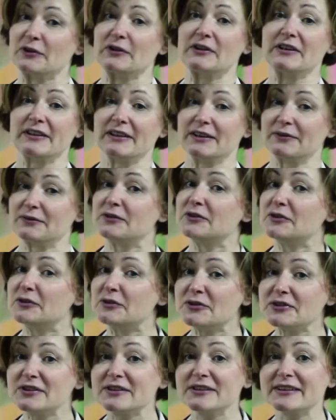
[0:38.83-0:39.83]
all, I love
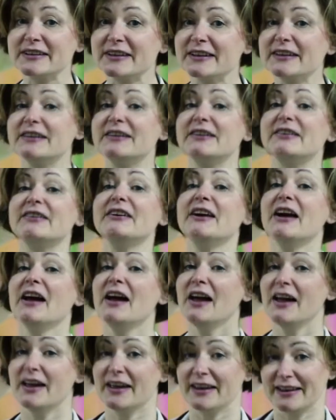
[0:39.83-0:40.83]
nurses here,
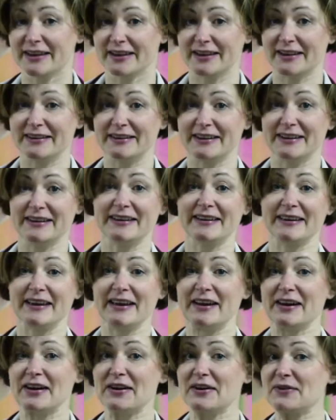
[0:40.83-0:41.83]
and I
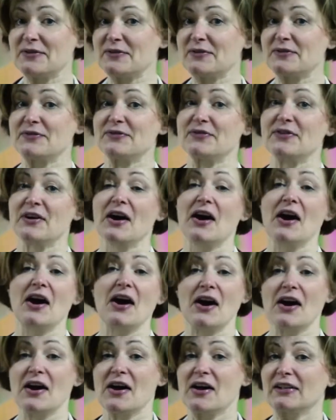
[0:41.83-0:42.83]

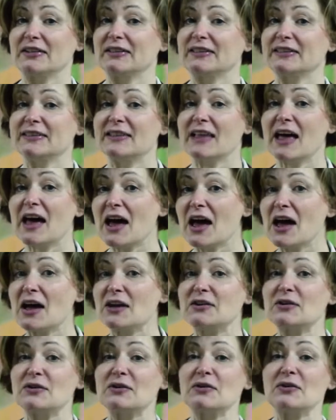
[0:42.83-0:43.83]
have a
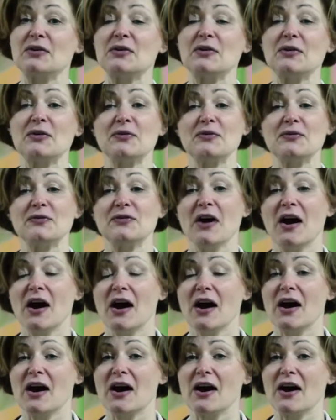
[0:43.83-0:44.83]
lot
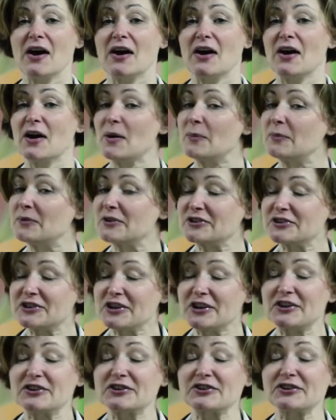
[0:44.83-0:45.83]
of uh,
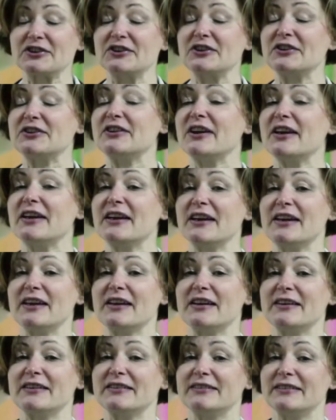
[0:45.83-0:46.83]
appreciation
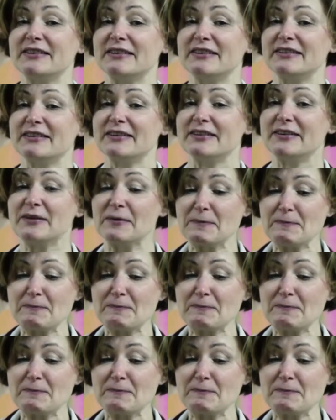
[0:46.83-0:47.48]
and uh,